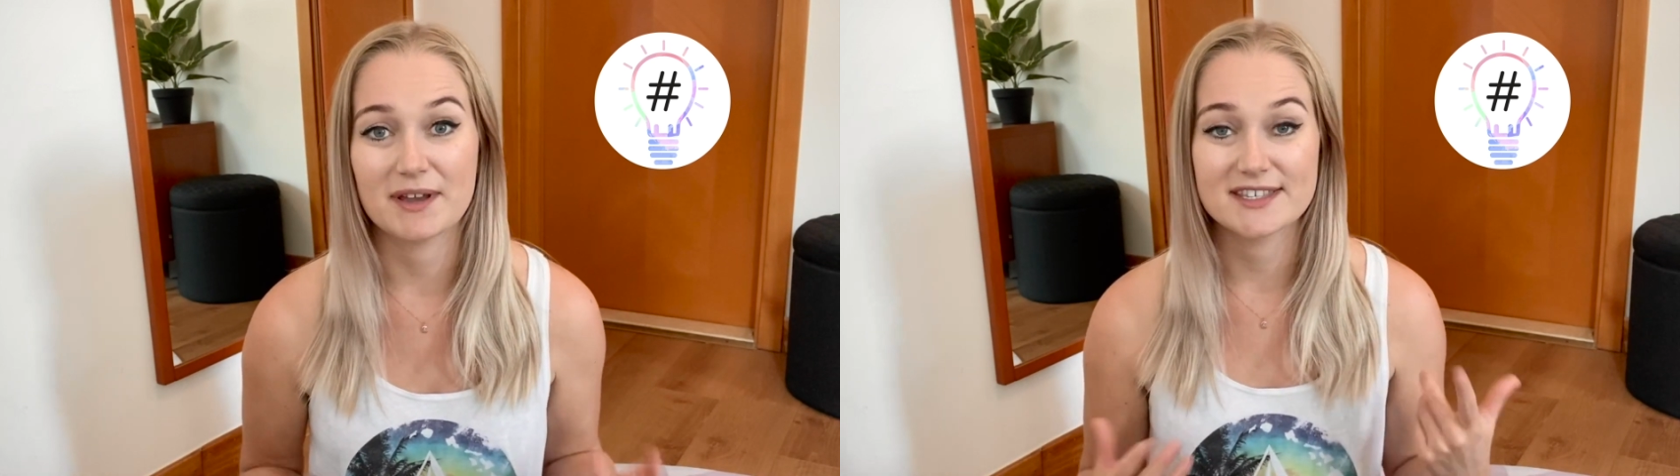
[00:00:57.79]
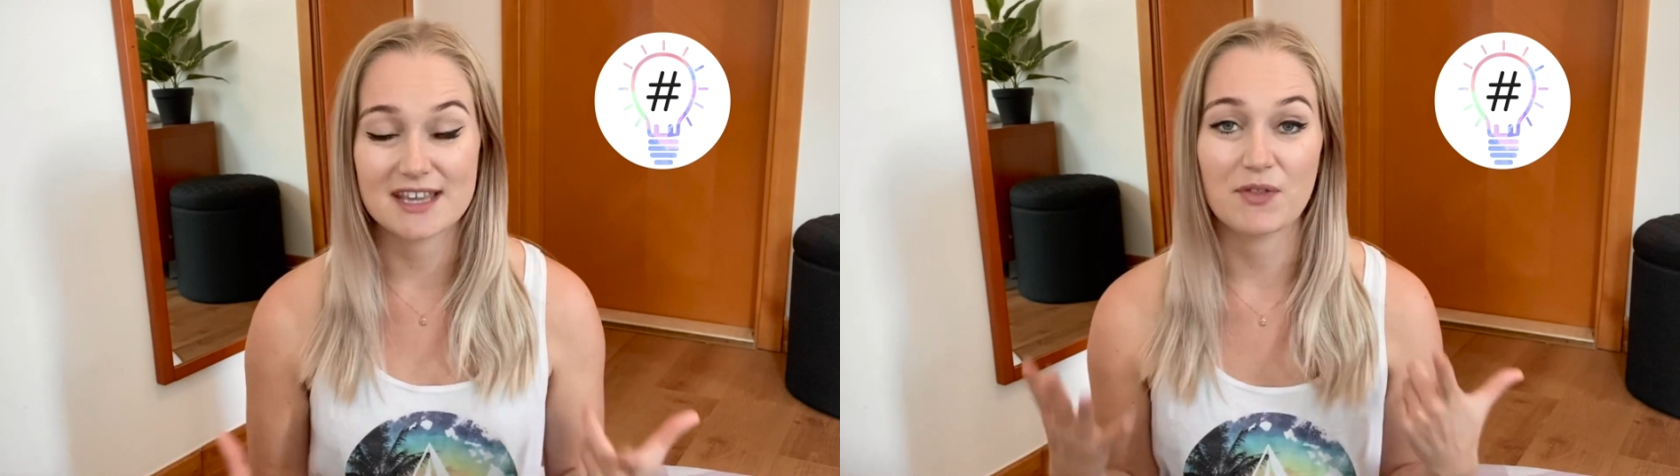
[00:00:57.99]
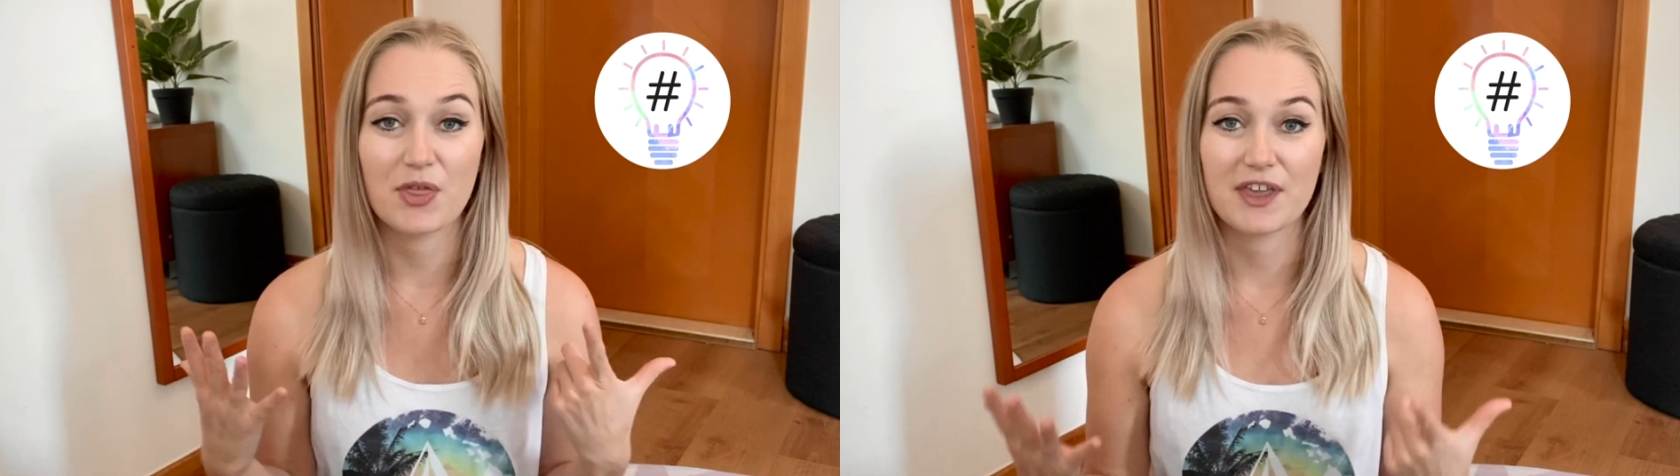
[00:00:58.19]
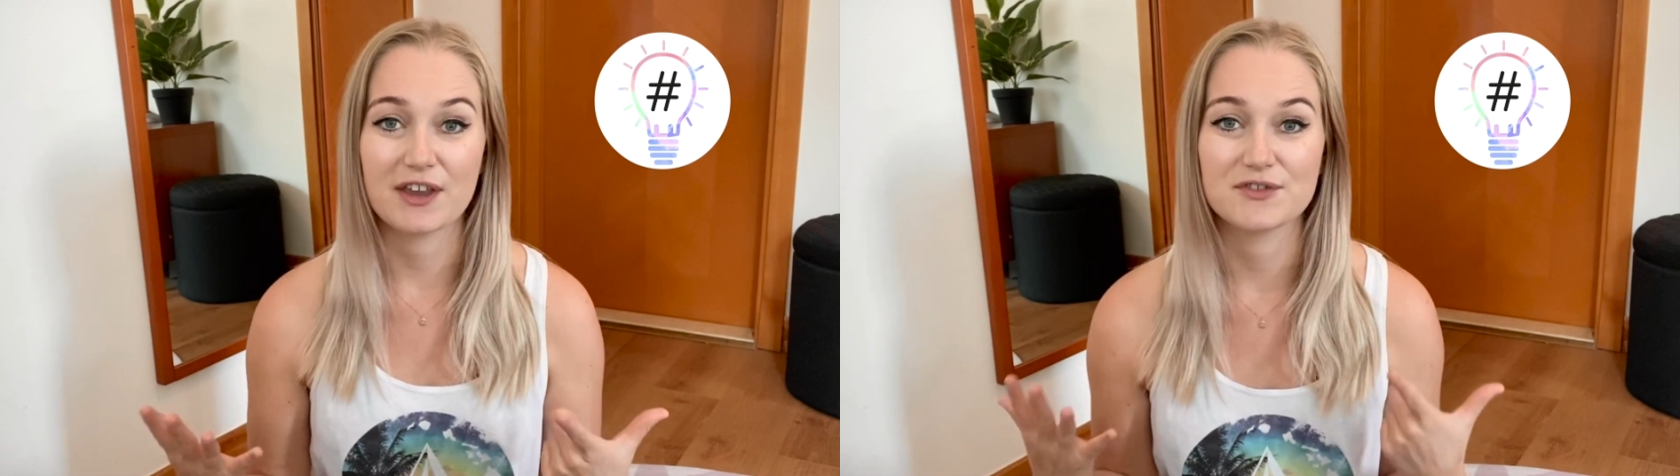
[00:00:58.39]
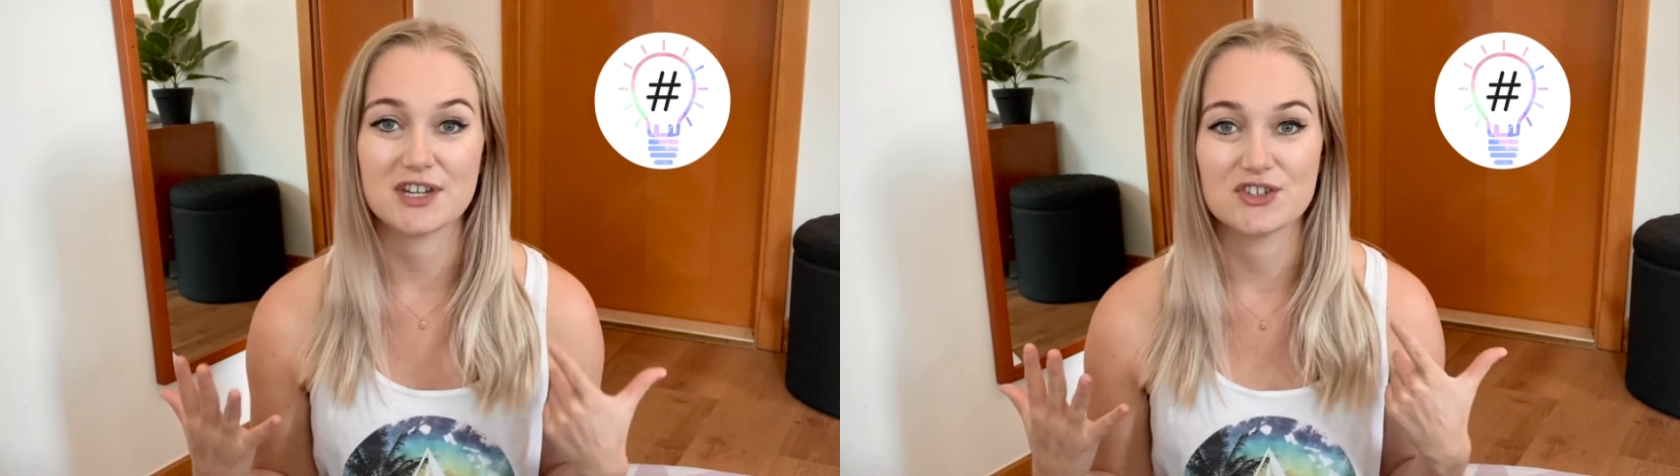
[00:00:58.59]
7th year
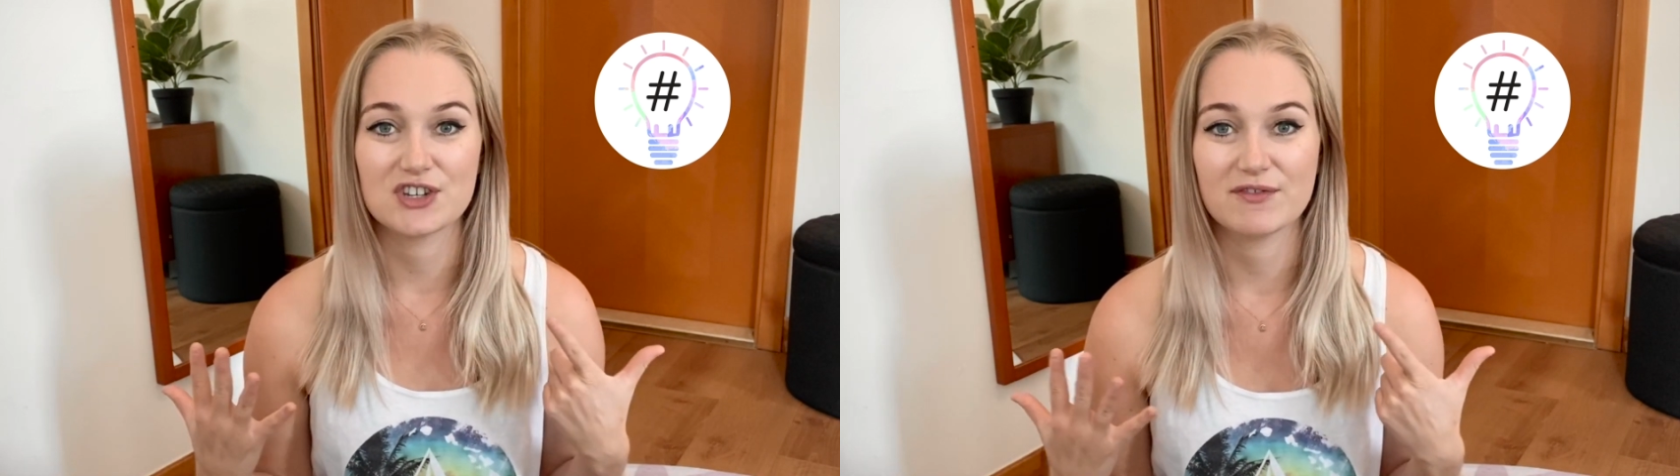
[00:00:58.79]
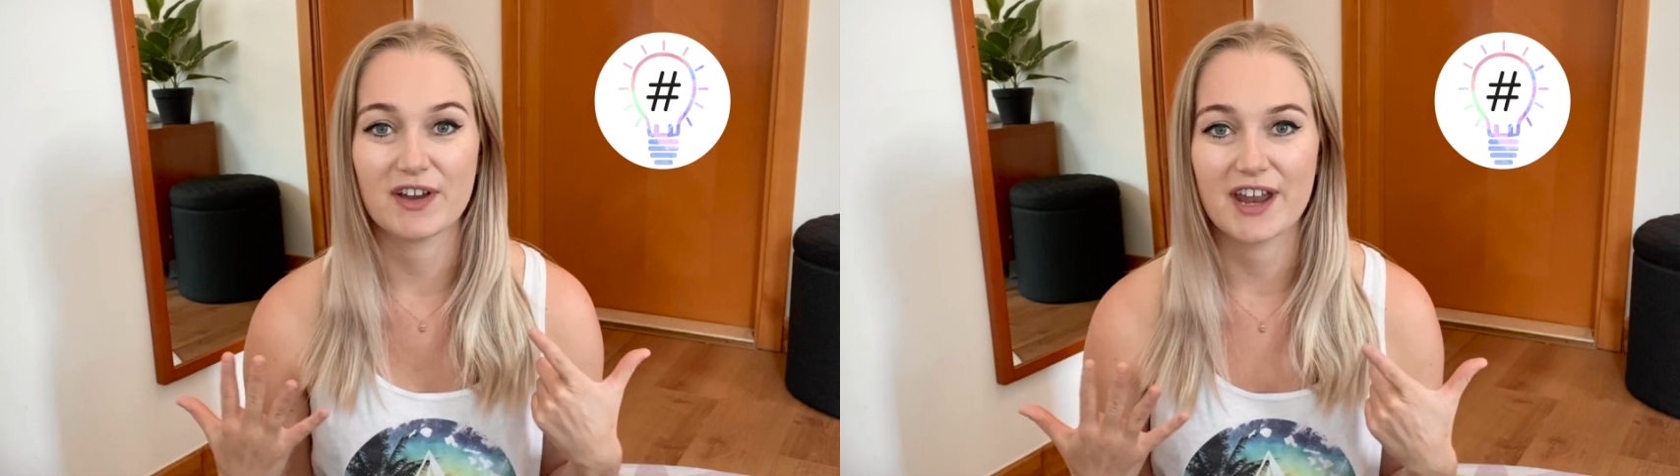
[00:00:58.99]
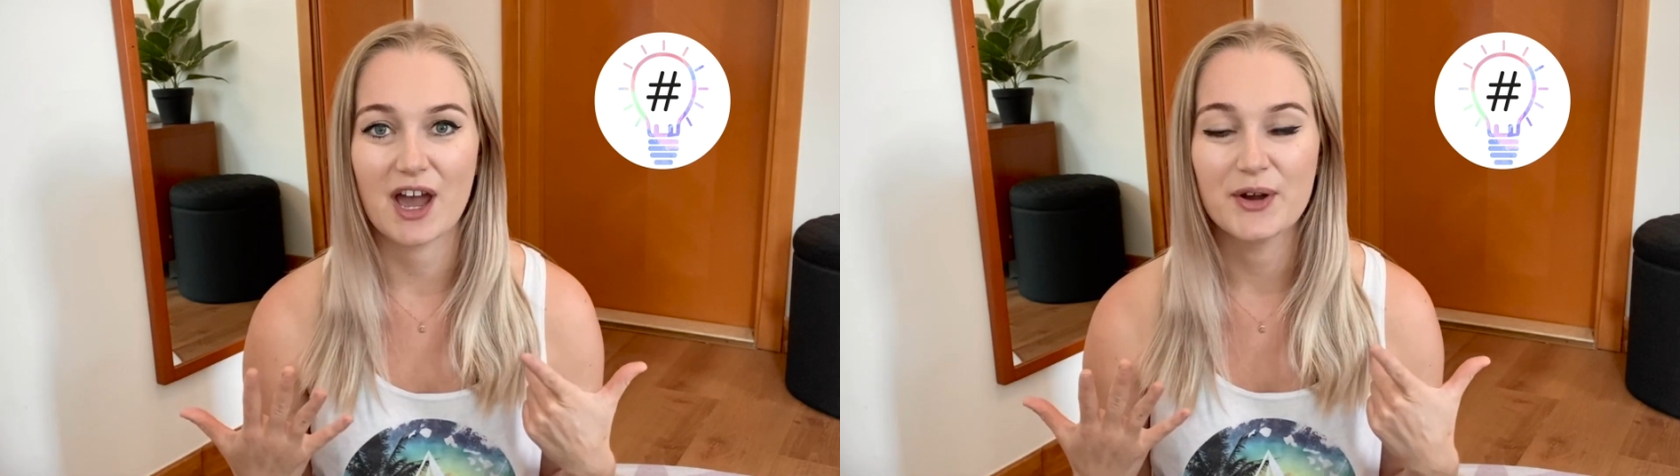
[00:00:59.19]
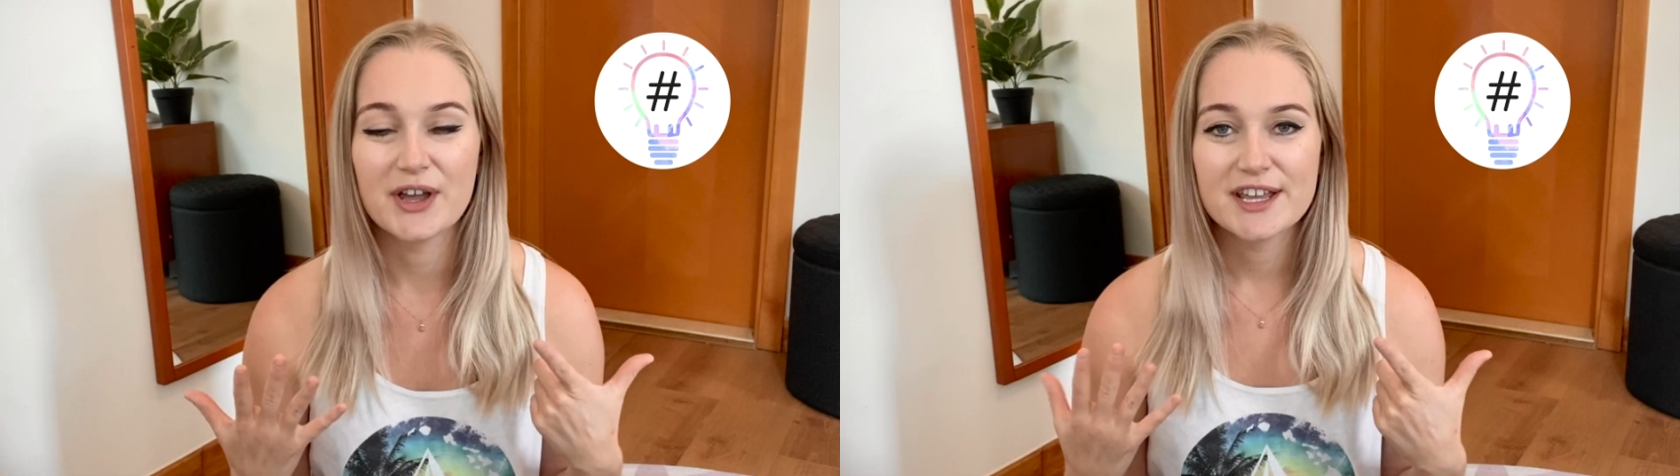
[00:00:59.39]
of teaching right now.